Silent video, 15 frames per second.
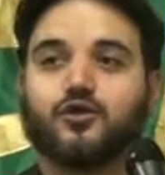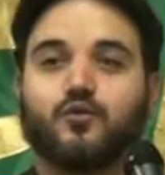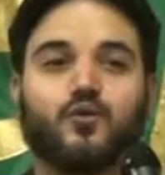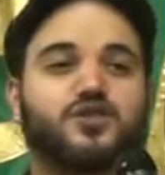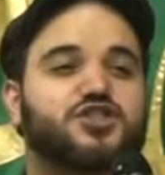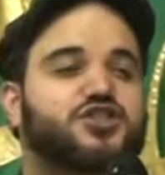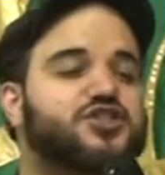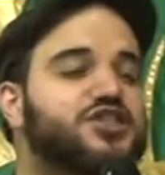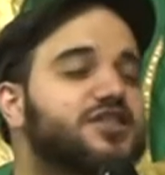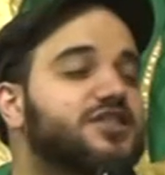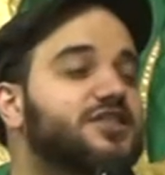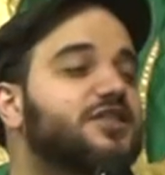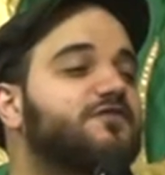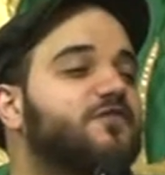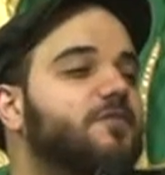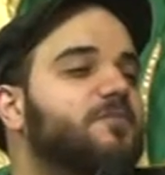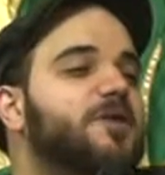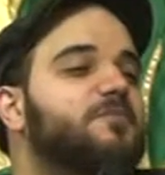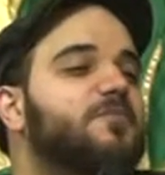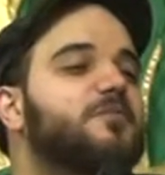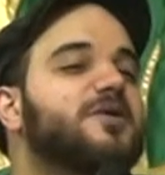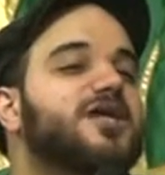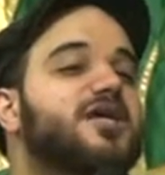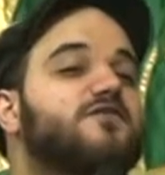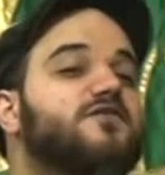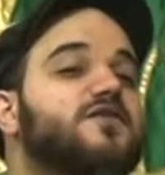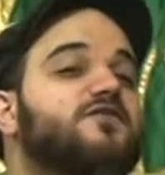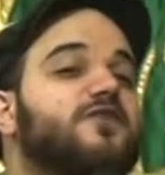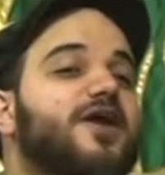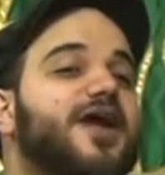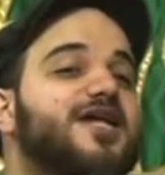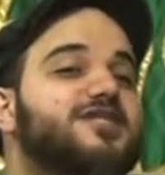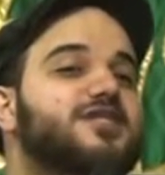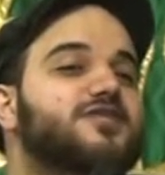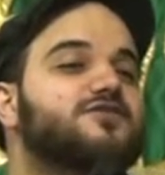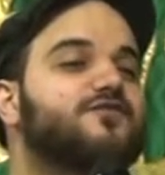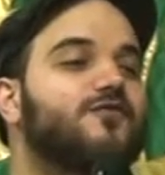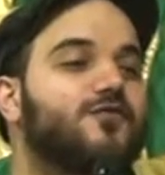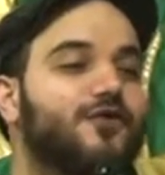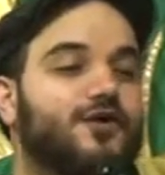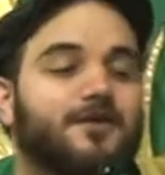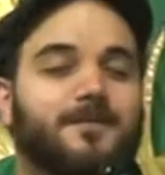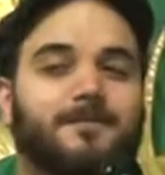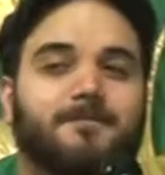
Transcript: which different people may give different answers for.